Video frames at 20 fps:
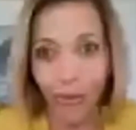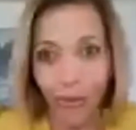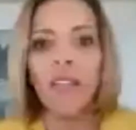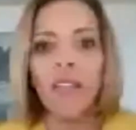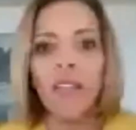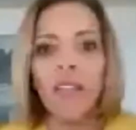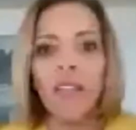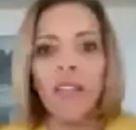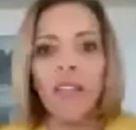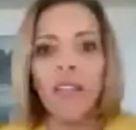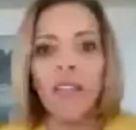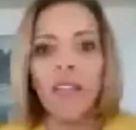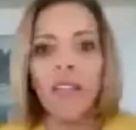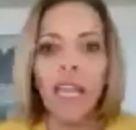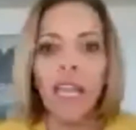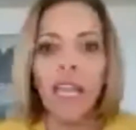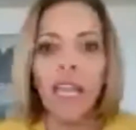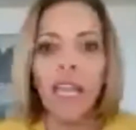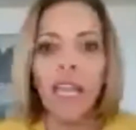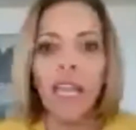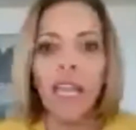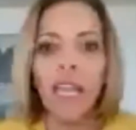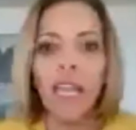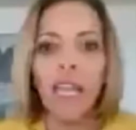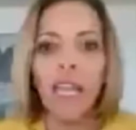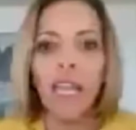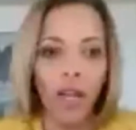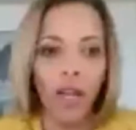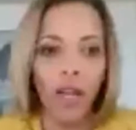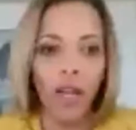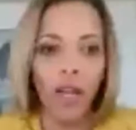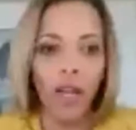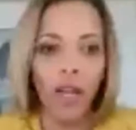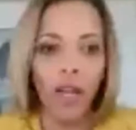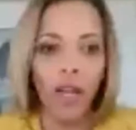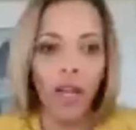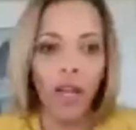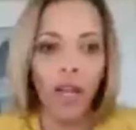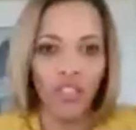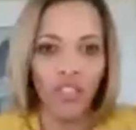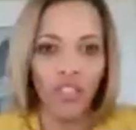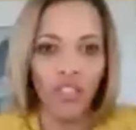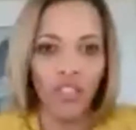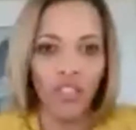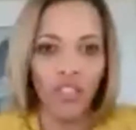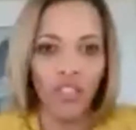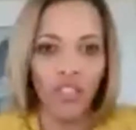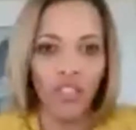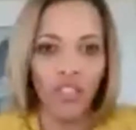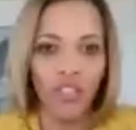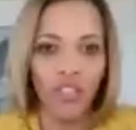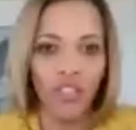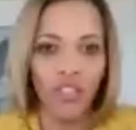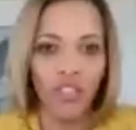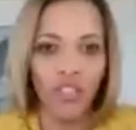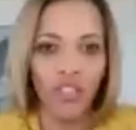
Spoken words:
So being able to overcome those challenges,